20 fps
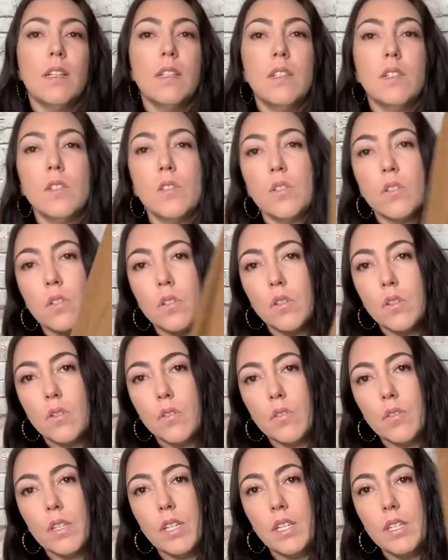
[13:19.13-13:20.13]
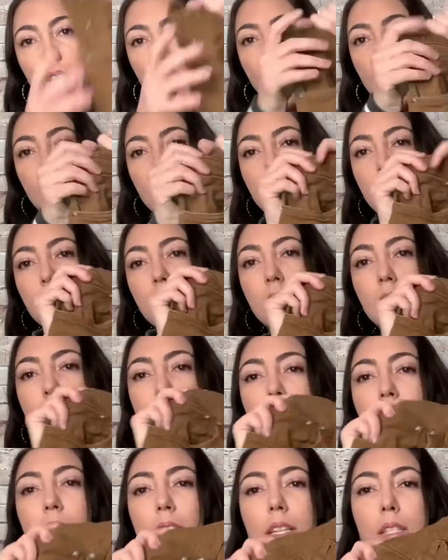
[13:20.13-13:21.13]
So it has this
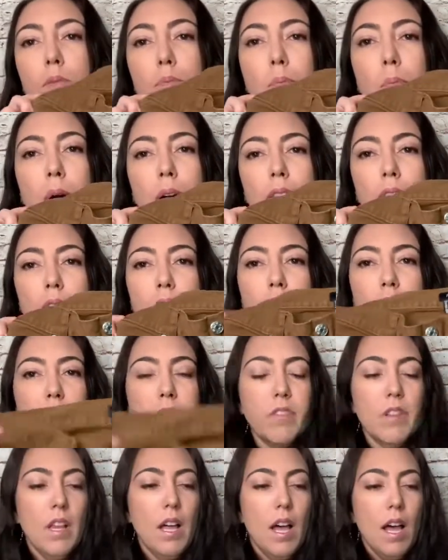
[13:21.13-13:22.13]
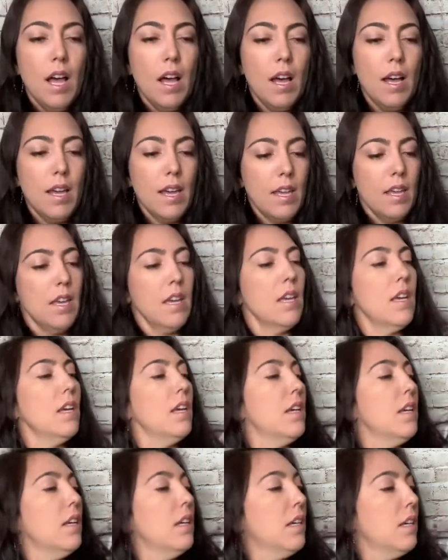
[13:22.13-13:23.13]
nice button fly,
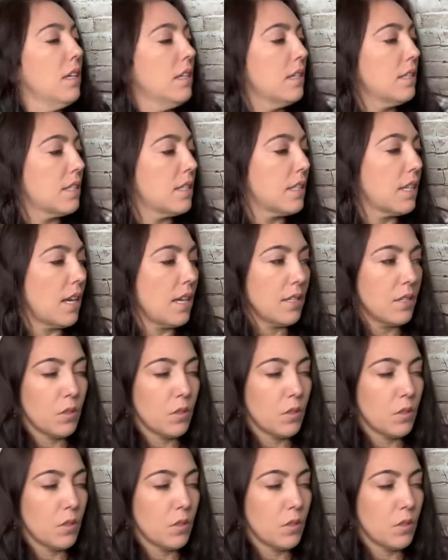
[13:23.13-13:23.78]
size